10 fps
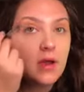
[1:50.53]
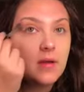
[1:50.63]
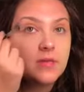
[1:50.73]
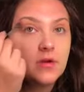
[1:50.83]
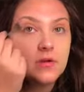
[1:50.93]

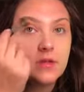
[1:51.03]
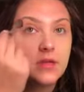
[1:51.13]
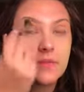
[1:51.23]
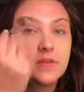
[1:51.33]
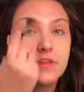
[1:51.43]
I'm
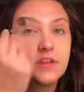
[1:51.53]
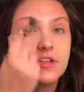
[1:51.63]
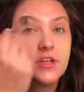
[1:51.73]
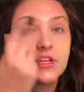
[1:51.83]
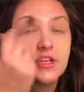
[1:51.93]
totally up to
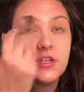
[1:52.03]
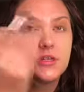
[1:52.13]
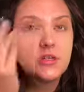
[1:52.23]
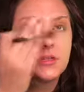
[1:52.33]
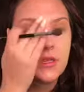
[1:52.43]

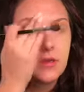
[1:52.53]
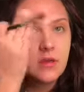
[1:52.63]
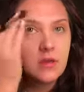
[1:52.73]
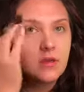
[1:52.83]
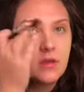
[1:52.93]
suggestions,
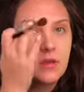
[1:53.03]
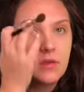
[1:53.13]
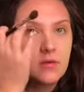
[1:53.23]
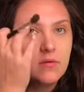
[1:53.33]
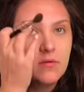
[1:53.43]

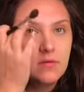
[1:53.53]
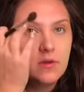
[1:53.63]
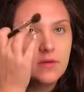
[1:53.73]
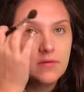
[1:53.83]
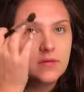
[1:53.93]

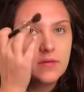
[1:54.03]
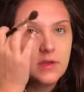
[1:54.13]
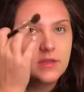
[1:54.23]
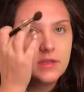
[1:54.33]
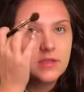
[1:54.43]
whatever you
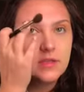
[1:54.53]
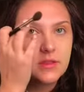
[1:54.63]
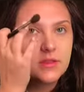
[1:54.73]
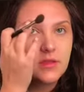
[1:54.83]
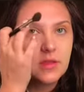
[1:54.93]
guys
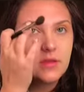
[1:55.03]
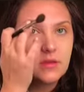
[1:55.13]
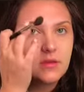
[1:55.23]
think,